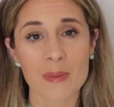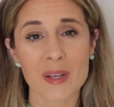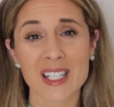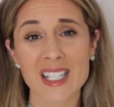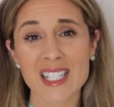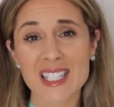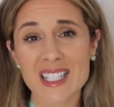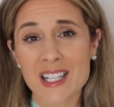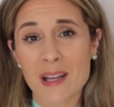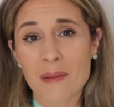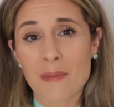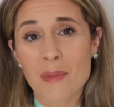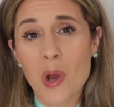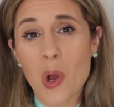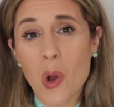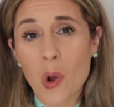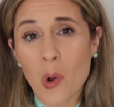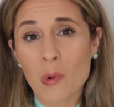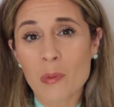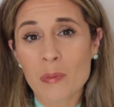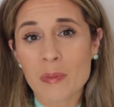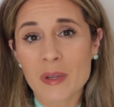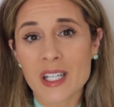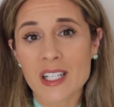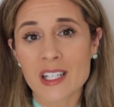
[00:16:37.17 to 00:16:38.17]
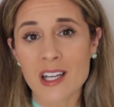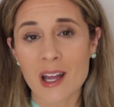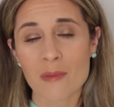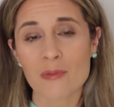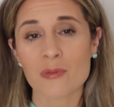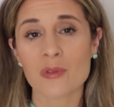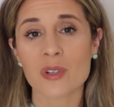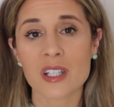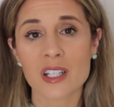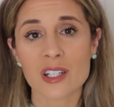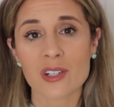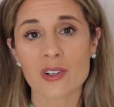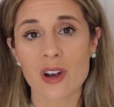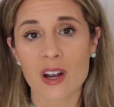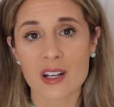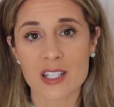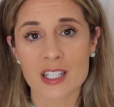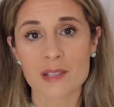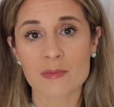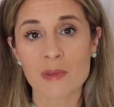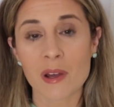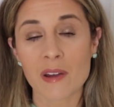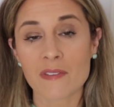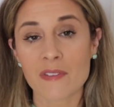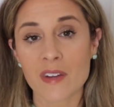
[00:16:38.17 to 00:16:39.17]
At least I'm hoping, I'm really
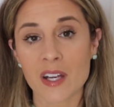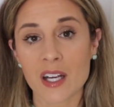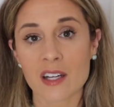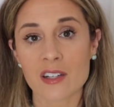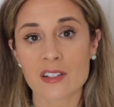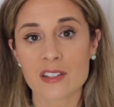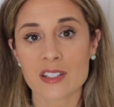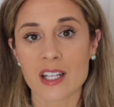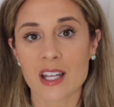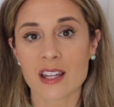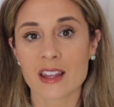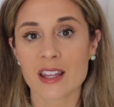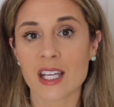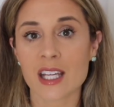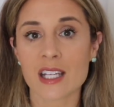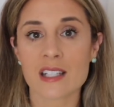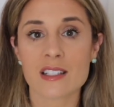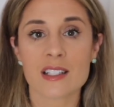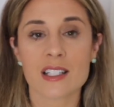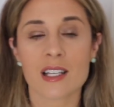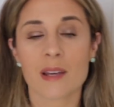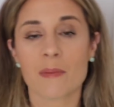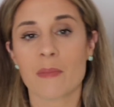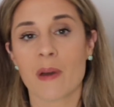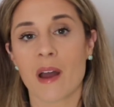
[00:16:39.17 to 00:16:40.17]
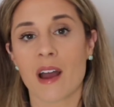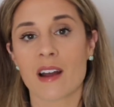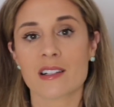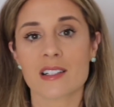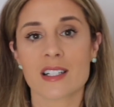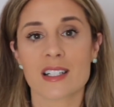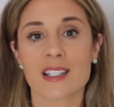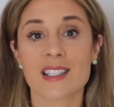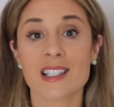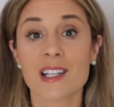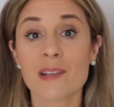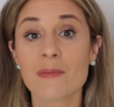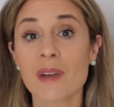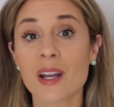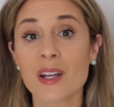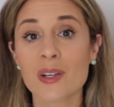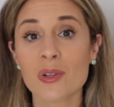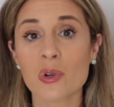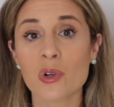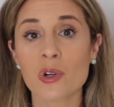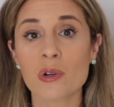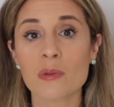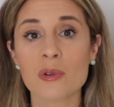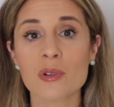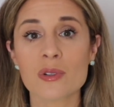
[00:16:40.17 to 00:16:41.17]
crossing my fingers that things get back to
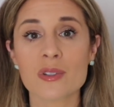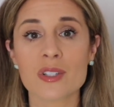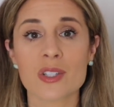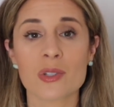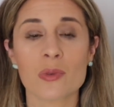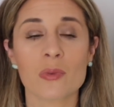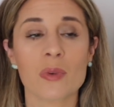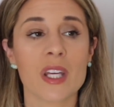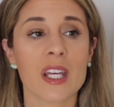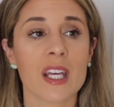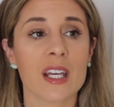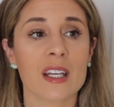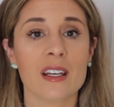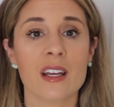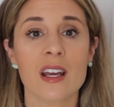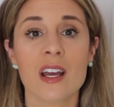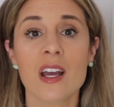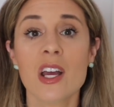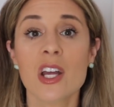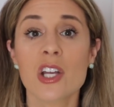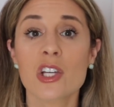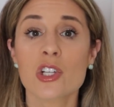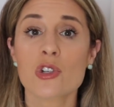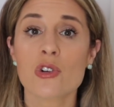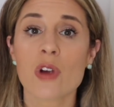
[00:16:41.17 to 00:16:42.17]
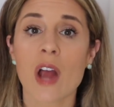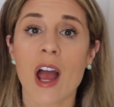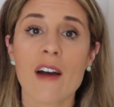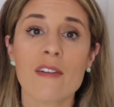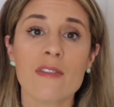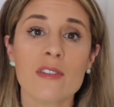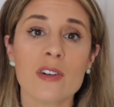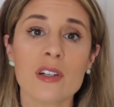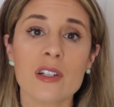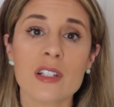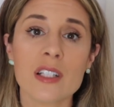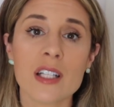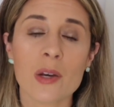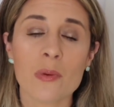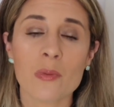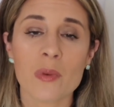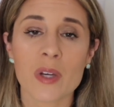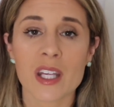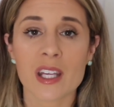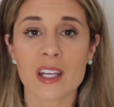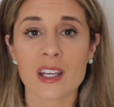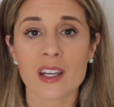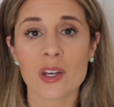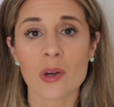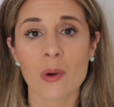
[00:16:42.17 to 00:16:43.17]
semi-normal so we can travel and we
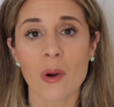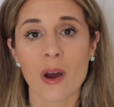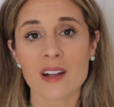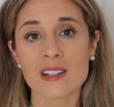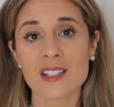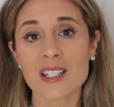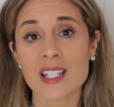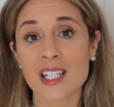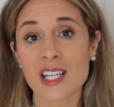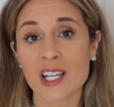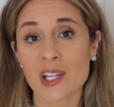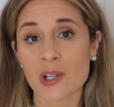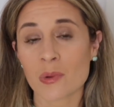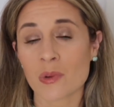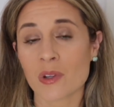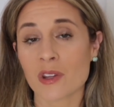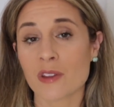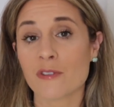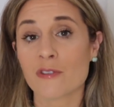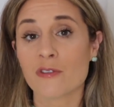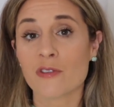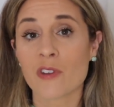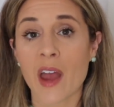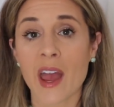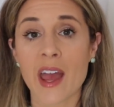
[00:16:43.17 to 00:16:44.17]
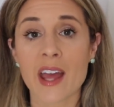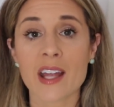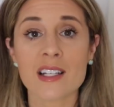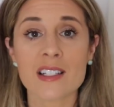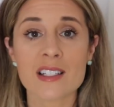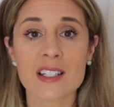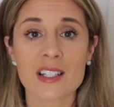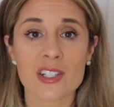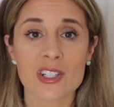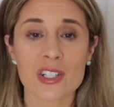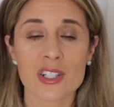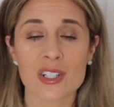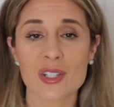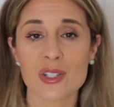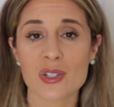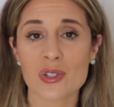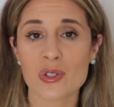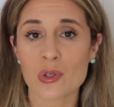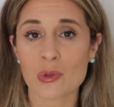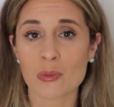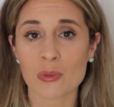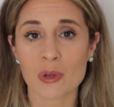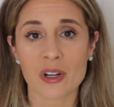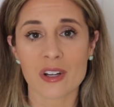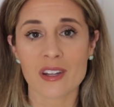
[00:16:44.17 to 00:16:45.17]
can go out to dinner with friends and just
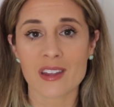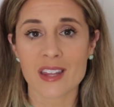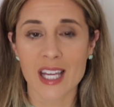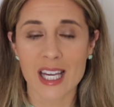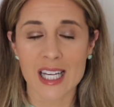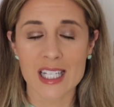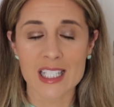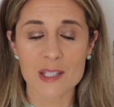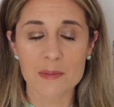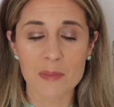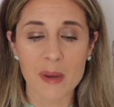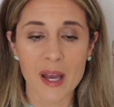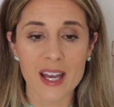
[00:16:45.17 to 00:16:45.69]
do more more things.